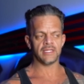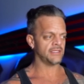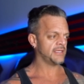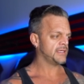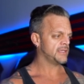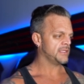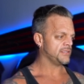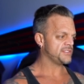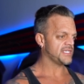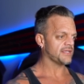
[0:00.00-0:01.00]
And
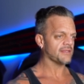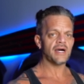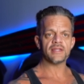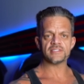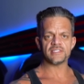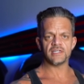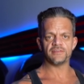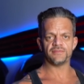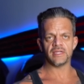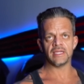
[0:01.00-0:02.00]
you see a lot of
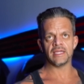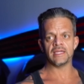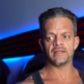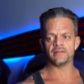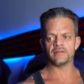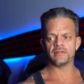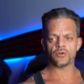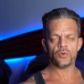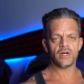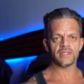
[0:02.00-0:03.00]
stuff and the
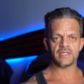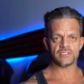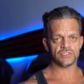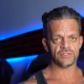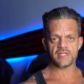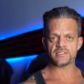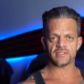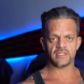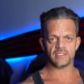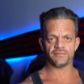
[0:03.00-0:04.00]
quality is
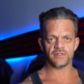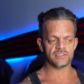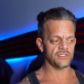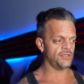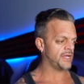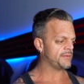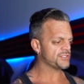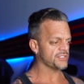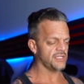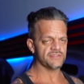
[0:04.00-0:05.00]
drastically different. So you, I'm
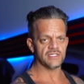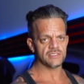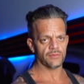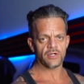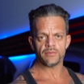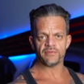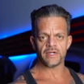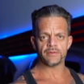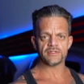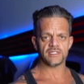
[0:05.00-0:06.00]
sure you've seen some carbon
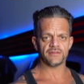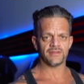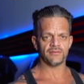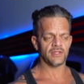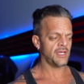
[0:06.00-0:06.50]
fiber stuff that,